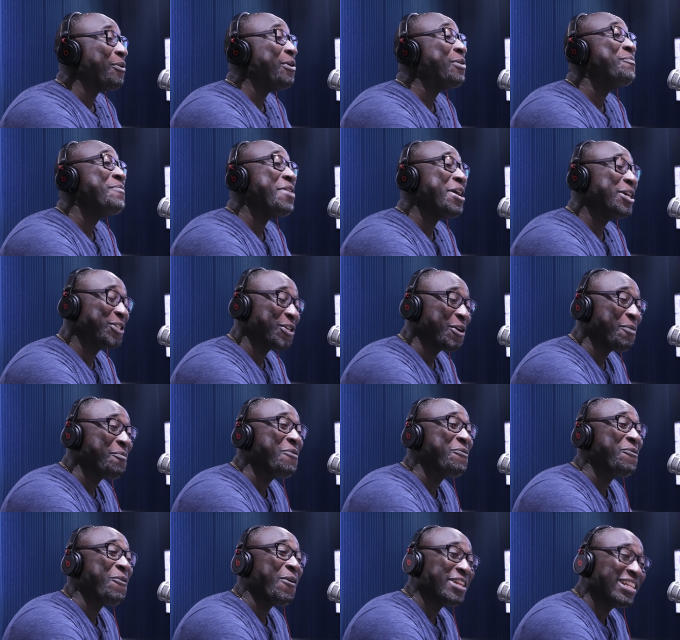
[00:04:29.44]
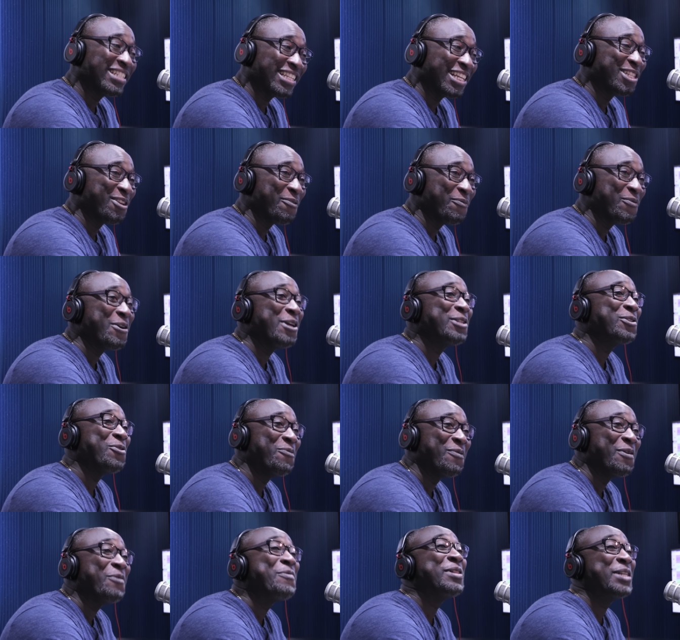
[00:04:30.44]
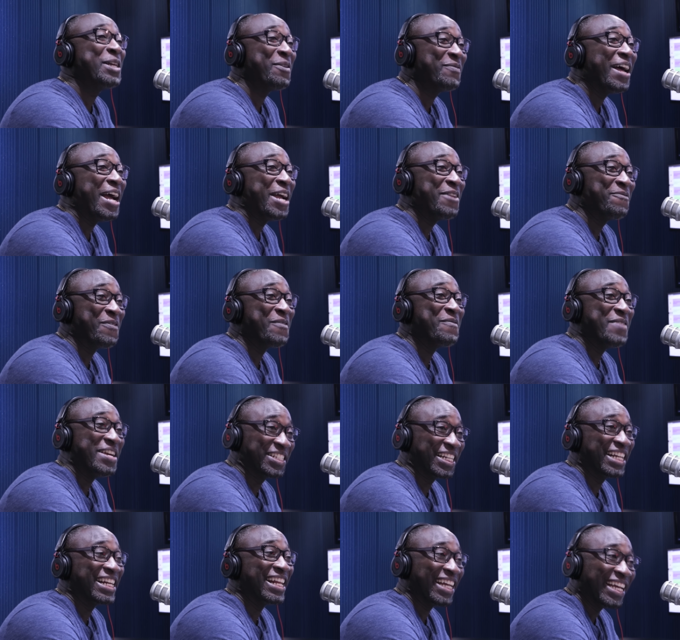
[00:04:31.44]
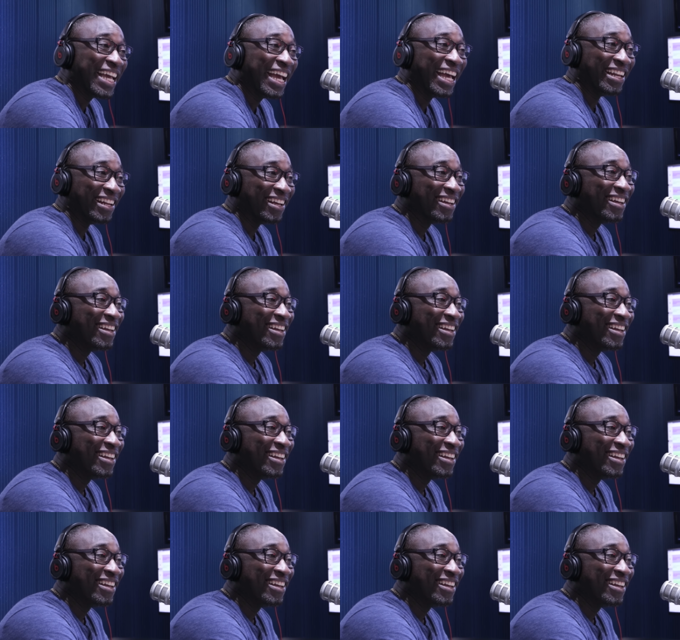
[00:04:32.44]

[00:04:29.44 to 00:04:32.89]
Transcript: we'll make sure before this interview is over, we'll give that information again.